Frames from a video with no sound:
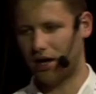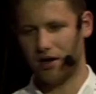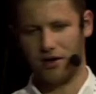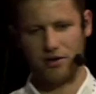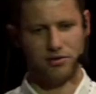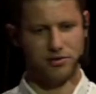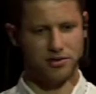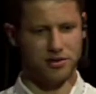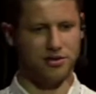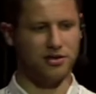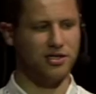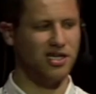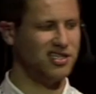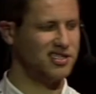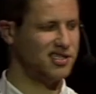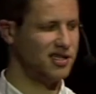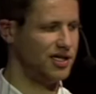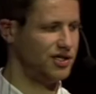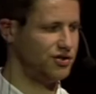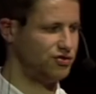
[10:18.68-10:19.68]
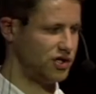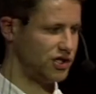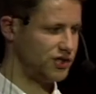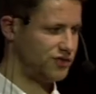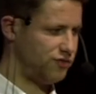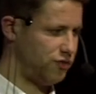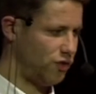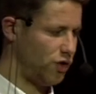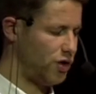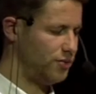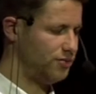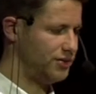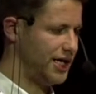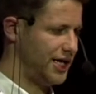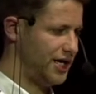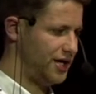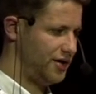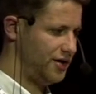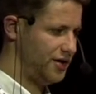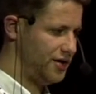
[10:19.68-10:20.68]
who could easily transform
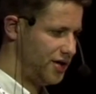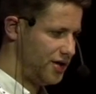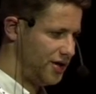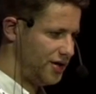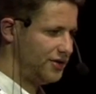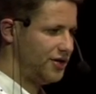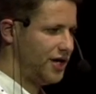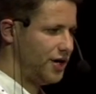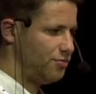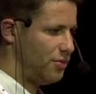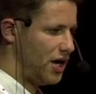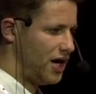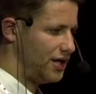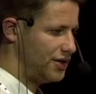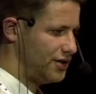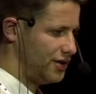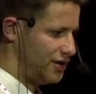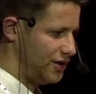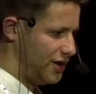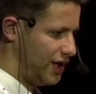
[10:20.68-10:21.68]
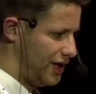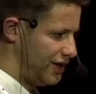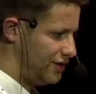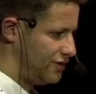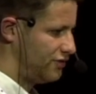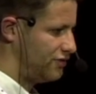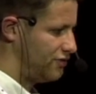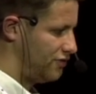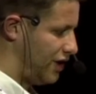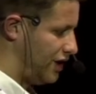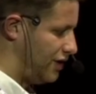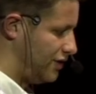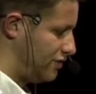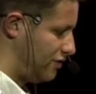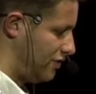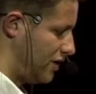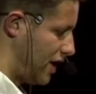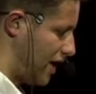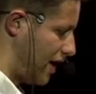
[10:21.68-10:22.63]
their model into